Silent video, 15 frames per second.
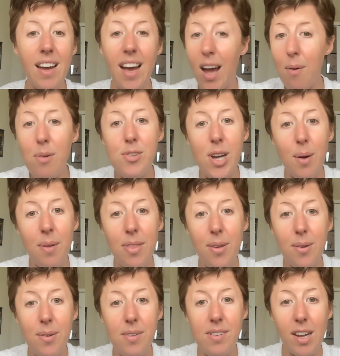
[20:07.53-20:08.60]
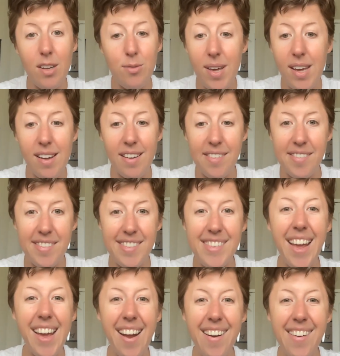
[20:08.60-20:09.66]
I will chat with you next week.
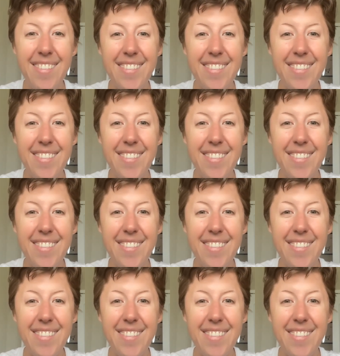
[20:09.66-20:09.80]
Take care.